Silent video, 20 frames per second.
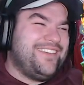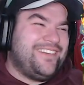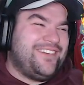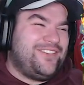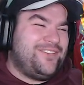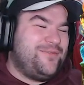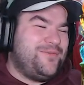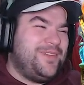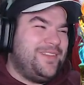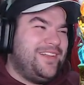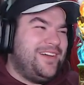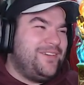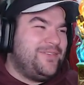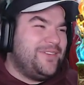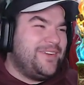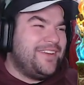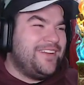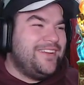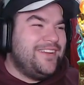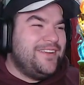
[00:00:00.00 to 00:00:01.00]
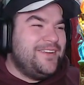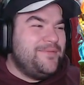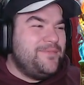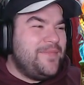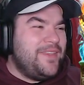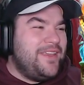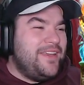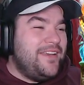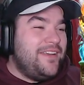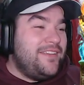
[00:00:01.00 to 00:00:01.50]
I should be laughing.
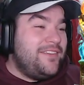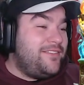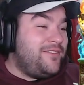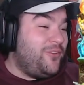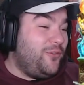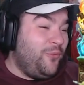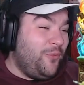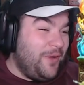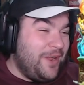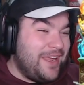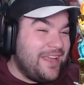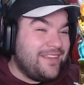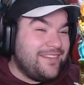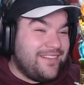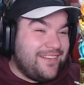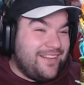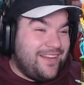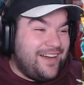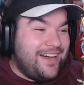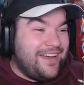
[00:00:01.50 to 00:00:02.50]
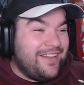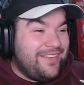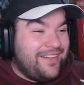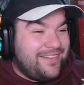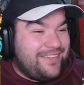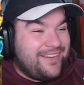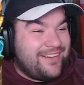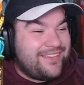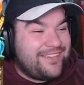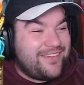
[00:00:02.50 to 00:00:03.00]
Twee and La,
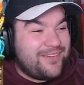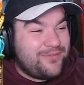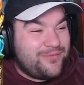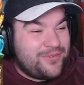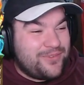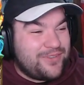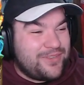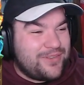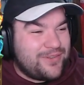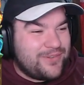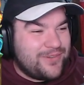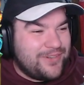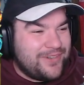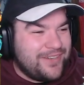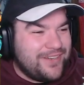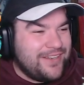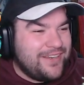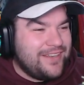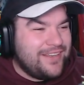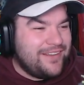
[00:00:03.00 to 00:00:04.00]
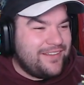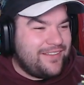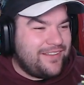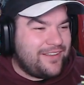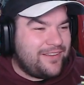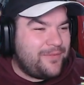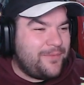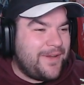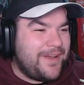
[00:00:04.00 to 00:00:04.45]
that's actually really good. Lets my